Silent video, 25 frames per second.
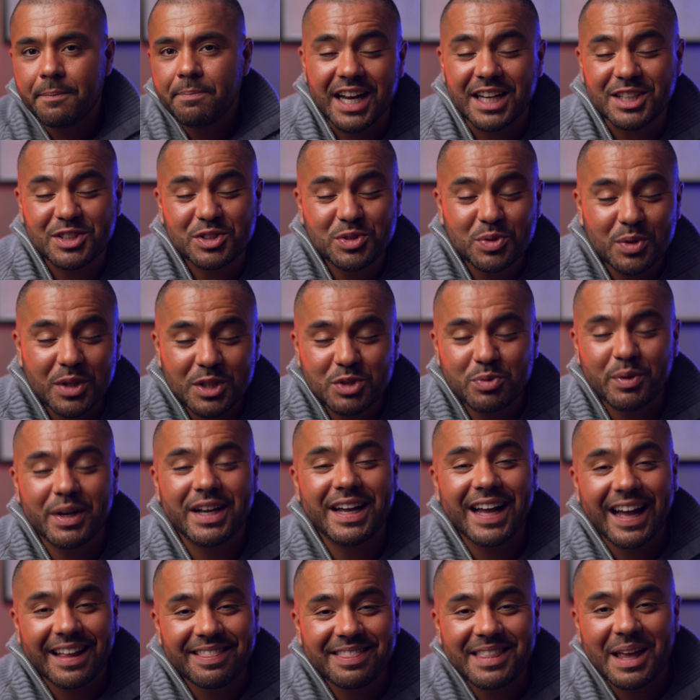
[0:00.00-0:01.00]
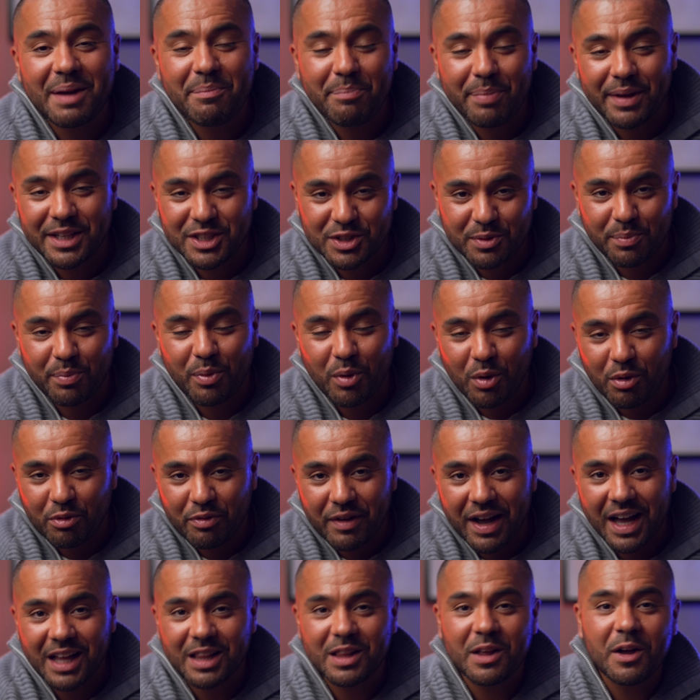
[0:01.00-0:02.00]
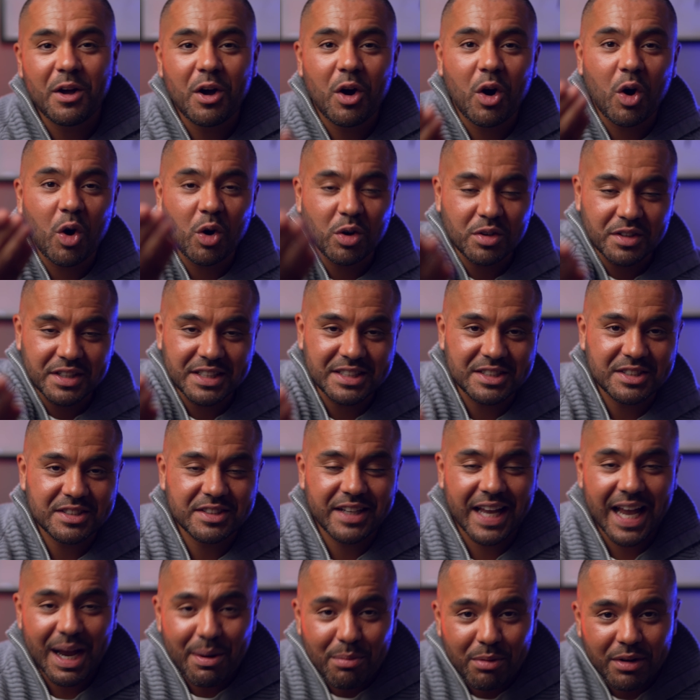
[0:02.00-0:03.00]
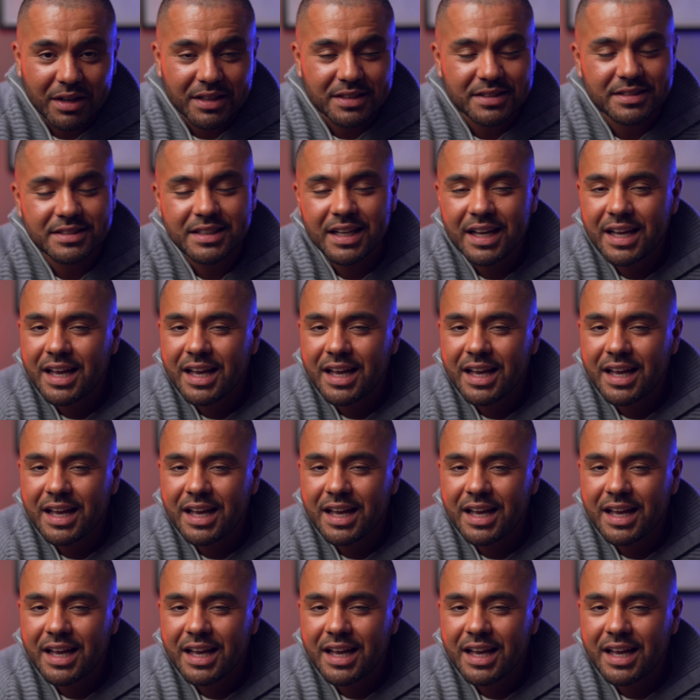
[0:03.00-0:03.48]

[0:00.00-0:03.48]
And as soon as we got that picture profile on these cameras,